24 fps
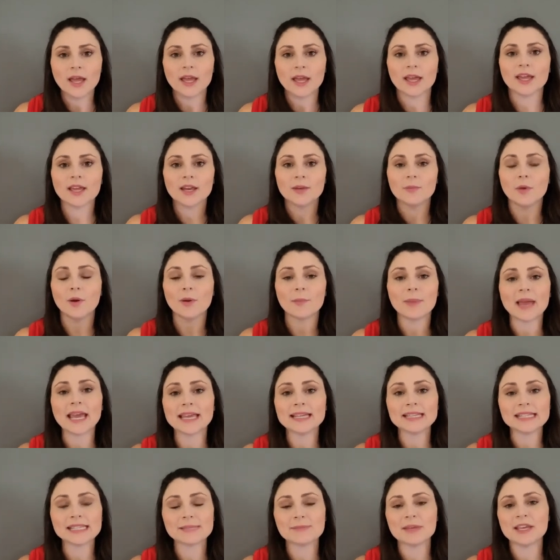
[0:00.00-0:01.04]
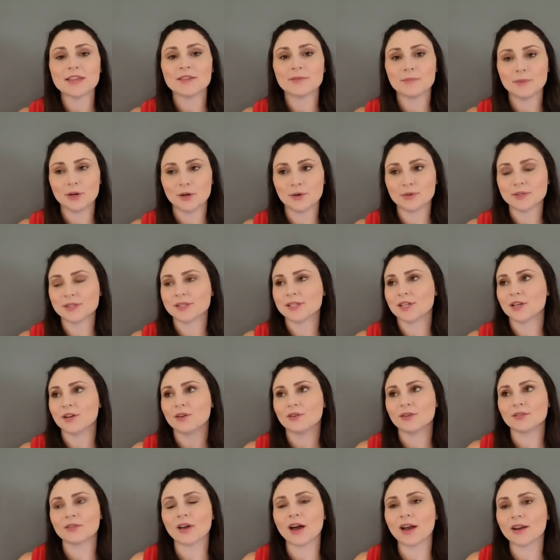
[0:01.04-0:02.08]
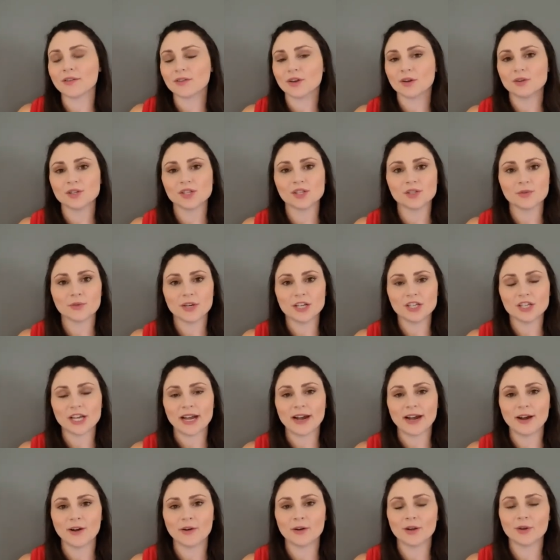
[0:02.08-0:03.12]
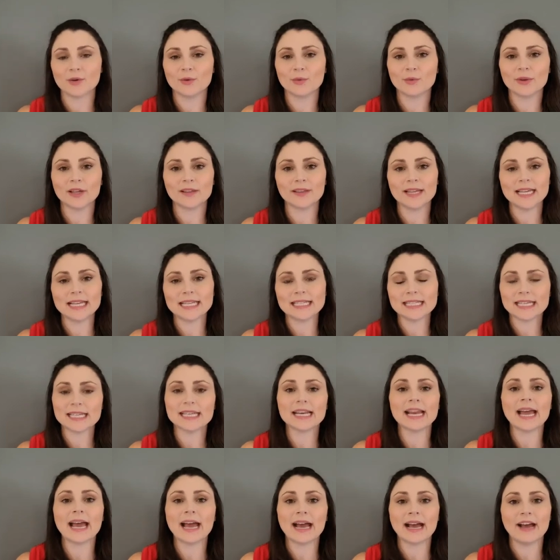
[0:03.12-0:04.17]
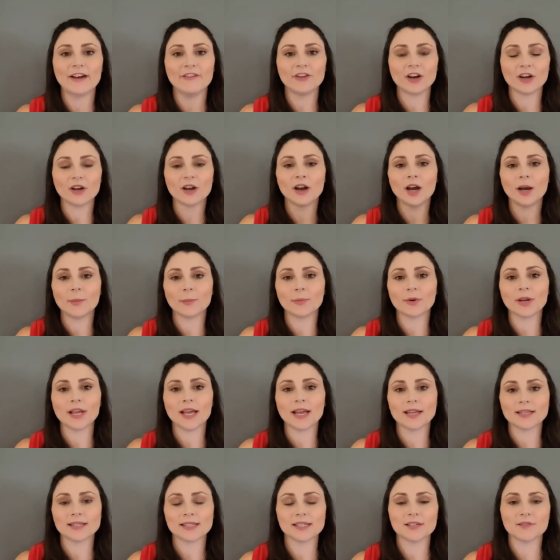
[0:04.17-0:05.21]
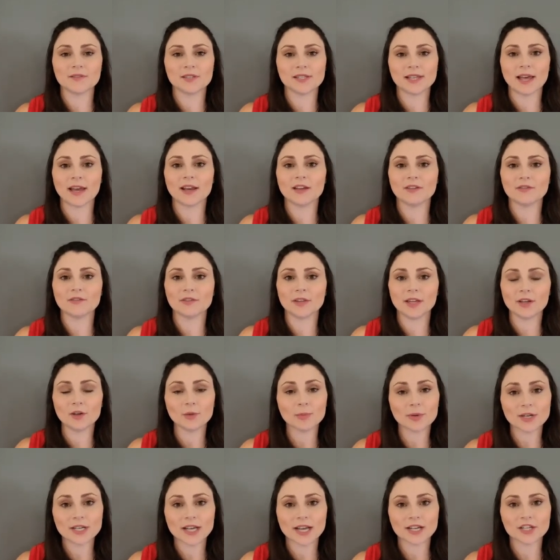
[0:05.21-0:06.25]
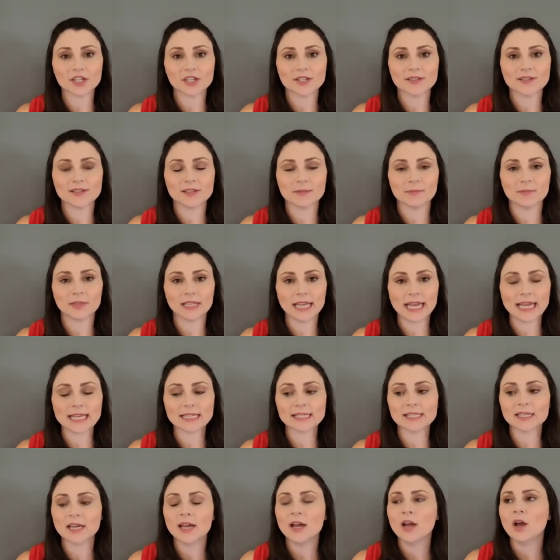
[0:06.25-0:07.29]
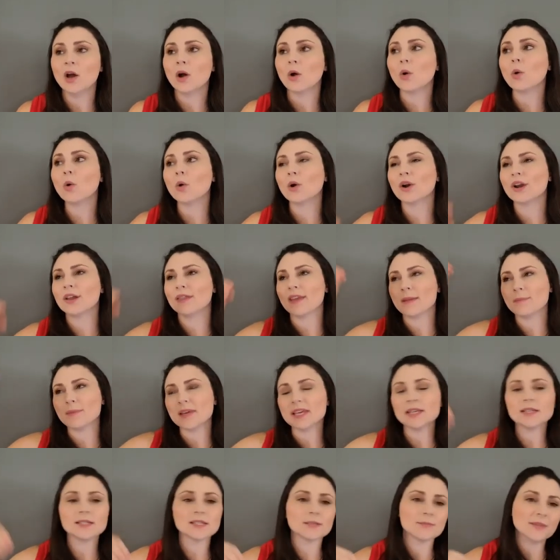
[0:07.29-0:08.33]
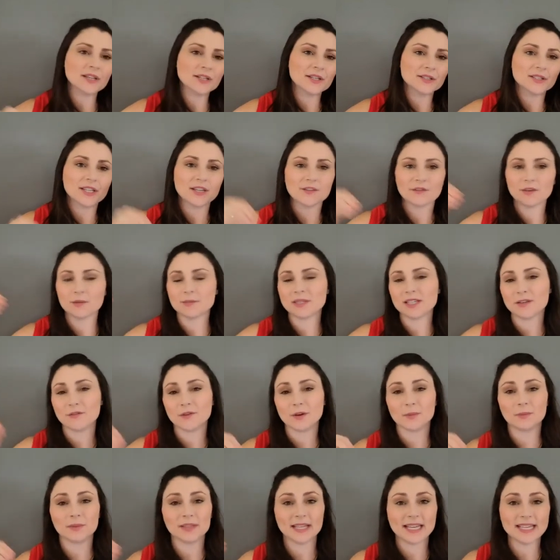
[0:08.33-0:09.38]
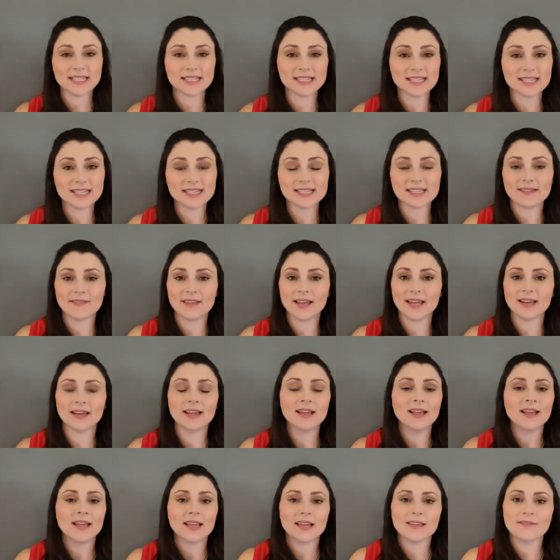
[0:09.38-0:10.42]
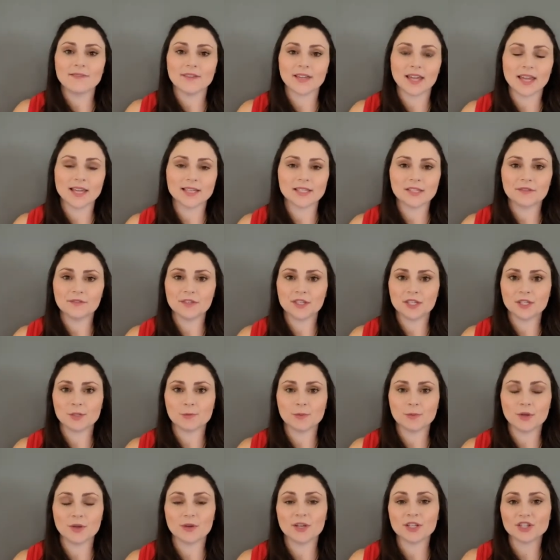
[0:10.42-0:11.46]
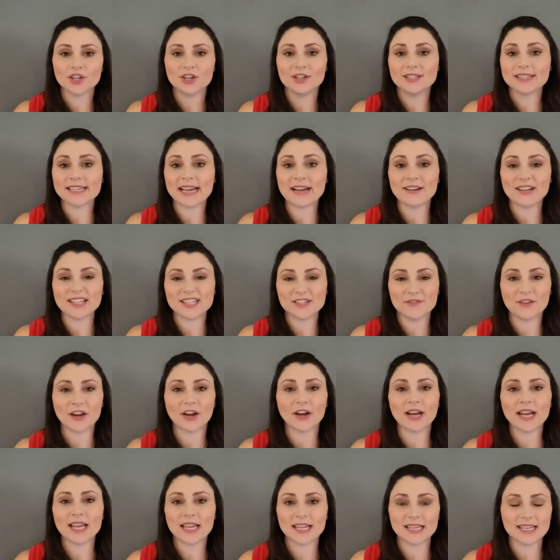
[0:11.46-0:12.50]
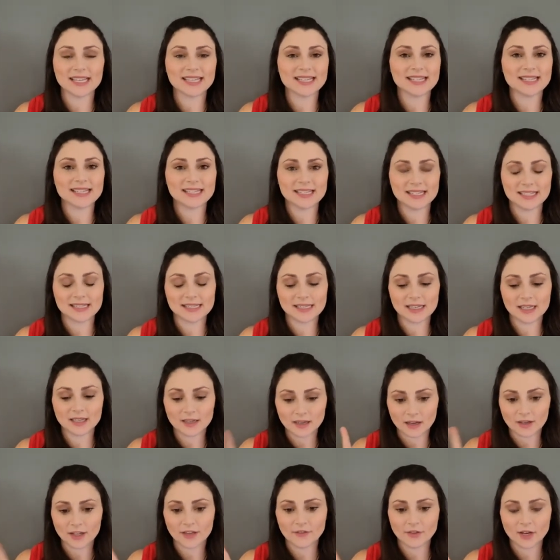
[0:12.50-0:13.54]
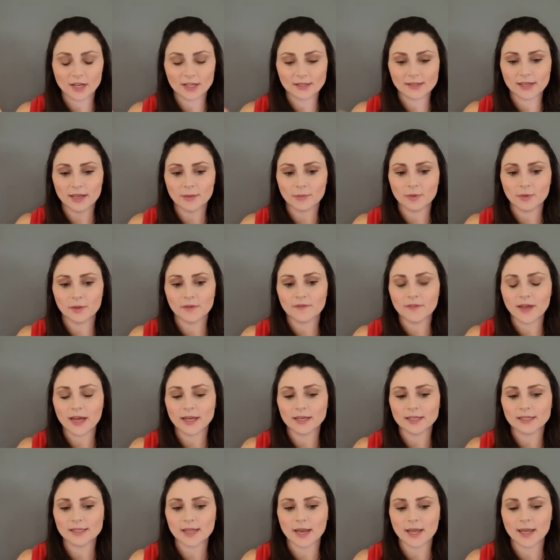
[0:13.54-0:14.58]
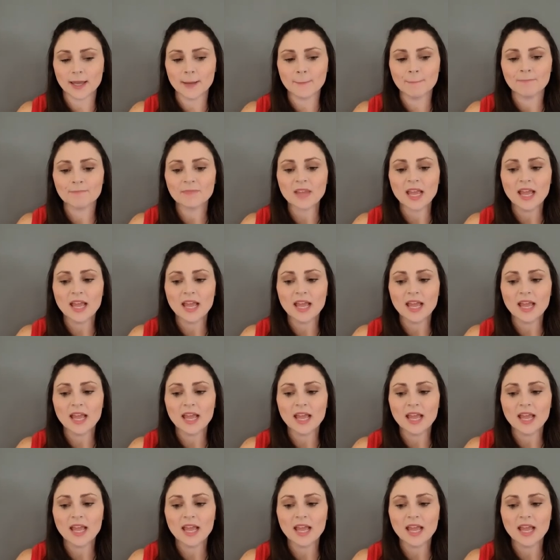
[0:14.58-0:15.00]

It pains me the most, a lot of coaches reach out who really didn't have a comprehensive set of legal protections in place, or they piecemealed it from different places, and then in the case of a dispute, it turns out it's very inconsistent. I'll give you an example of that in a second.